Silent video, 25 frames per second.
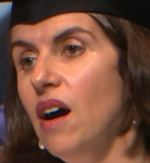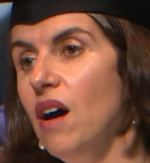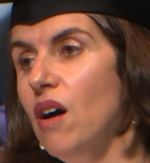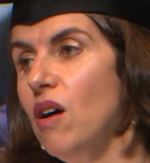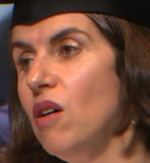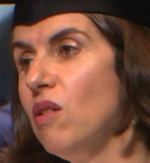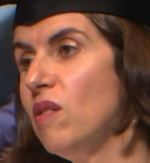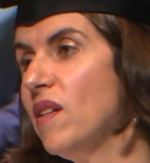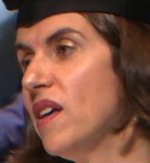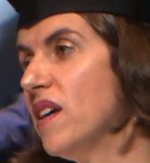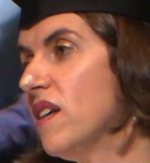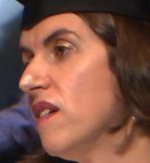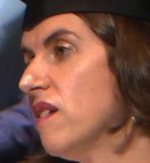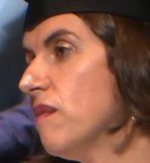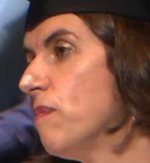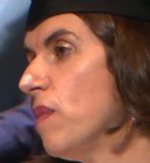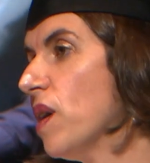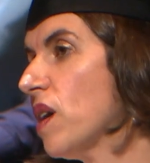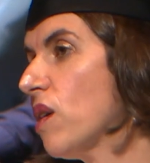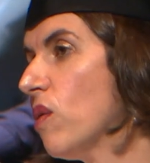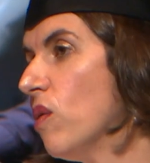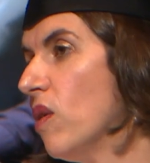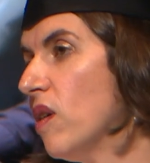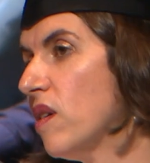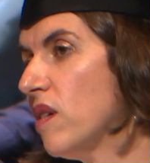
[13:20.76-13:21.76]
I'll end by
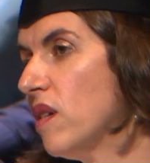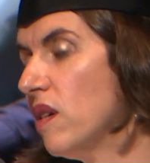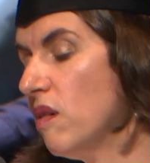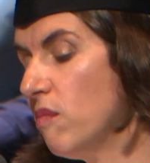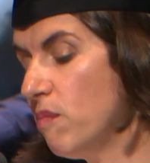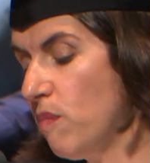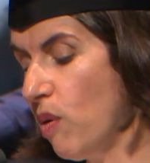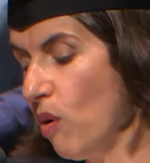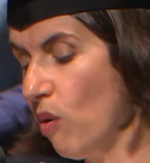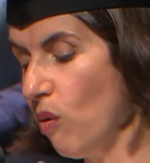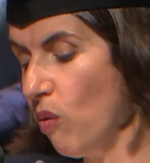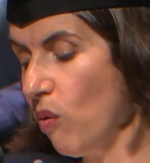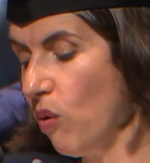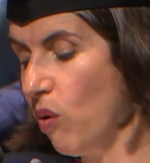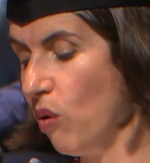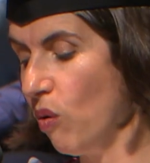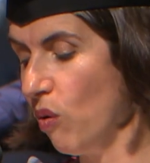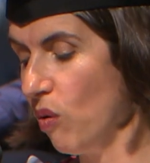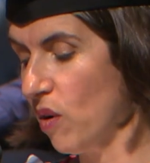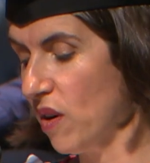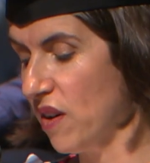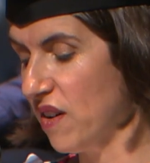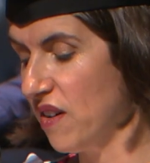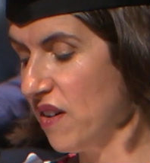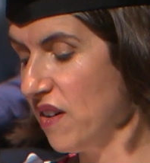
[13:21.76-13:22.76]
quoting Paul
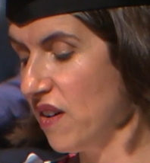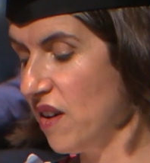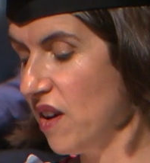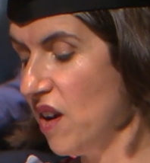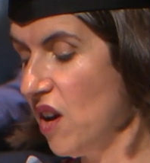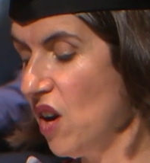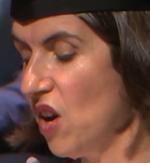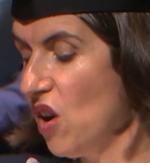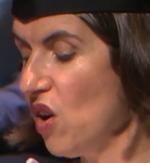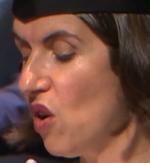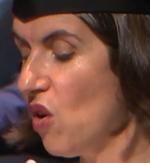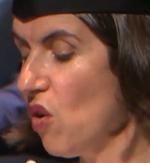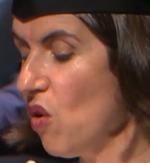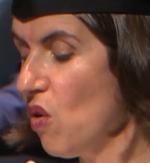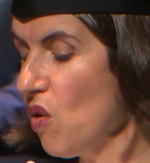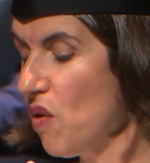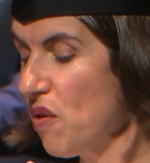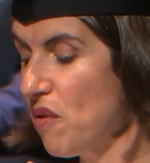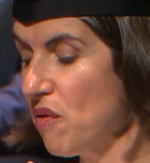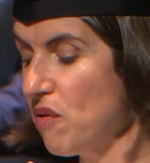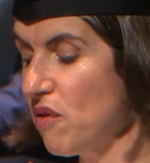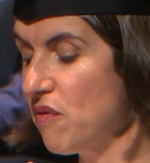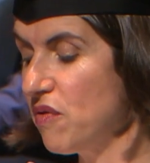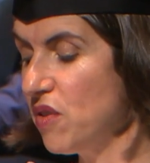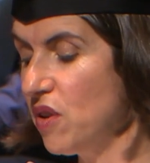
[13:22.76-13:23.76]
Hawken,
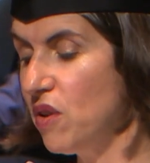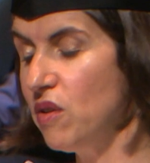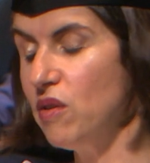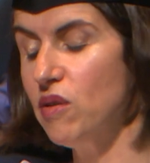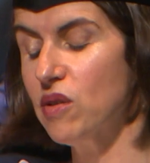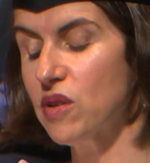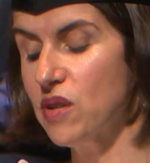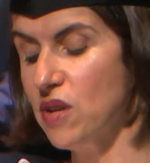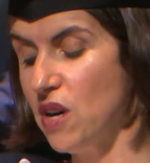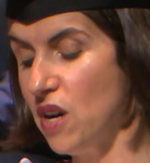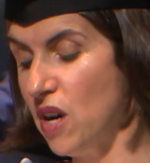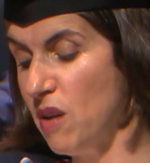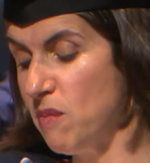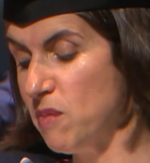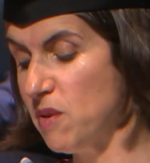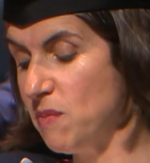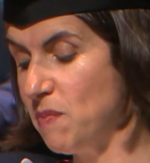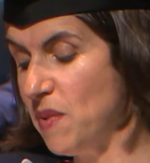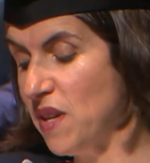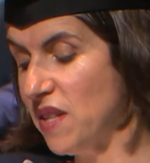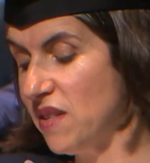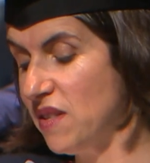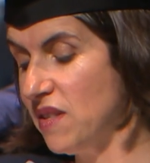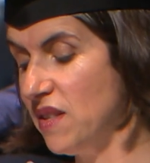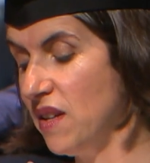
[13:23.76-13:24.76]
author of New York Times
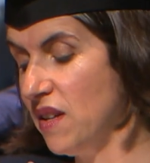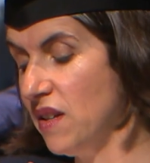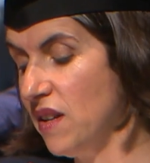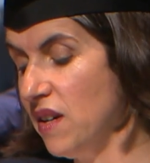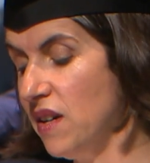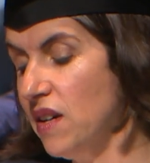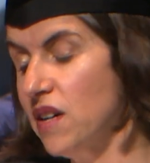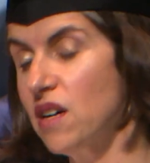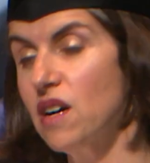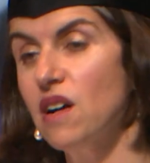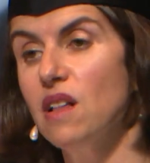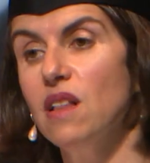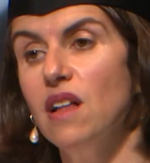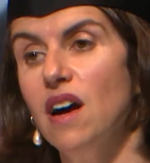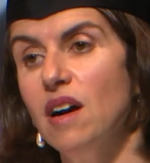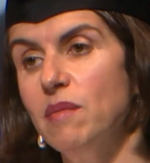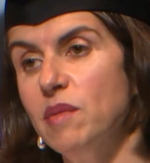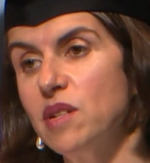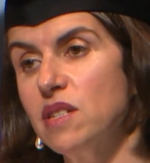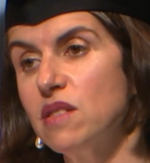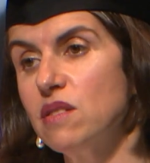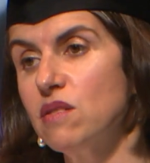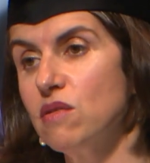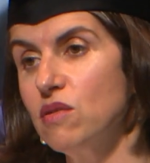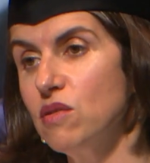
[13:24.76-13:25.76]
bestseller
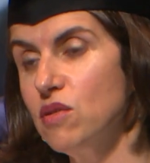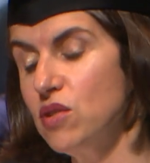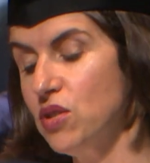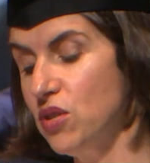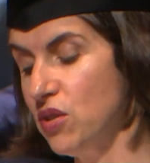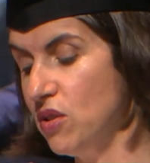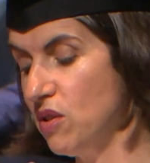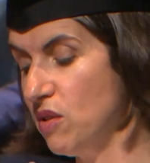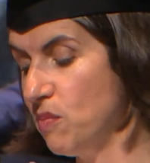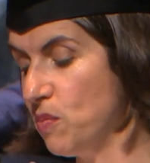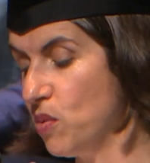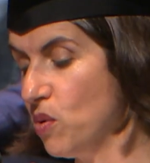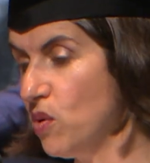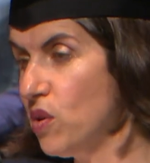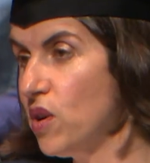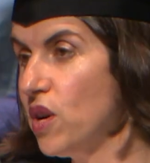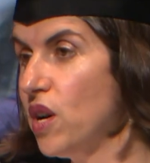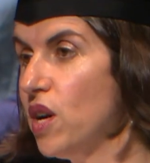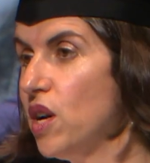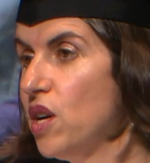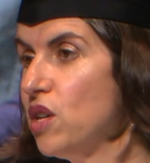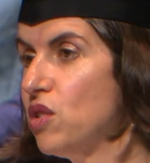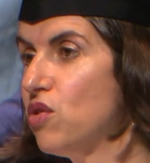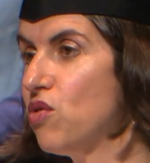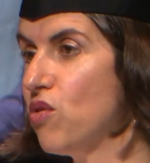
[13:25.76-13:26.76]
Climate Solutions book,
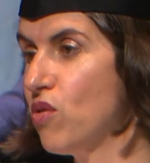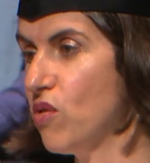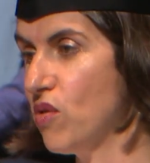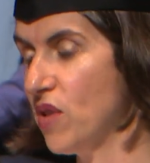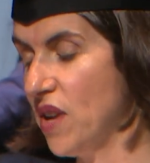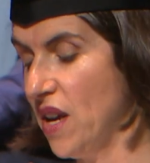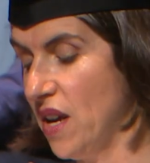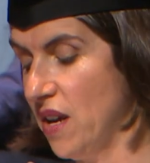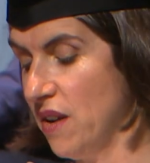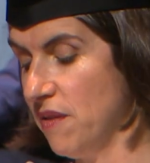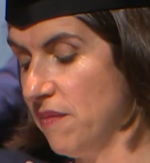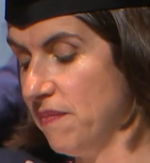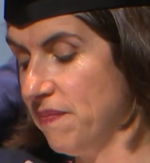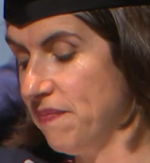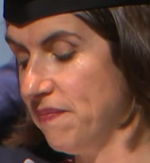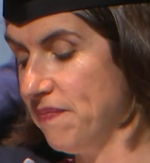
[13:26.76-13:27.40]
Drawdown.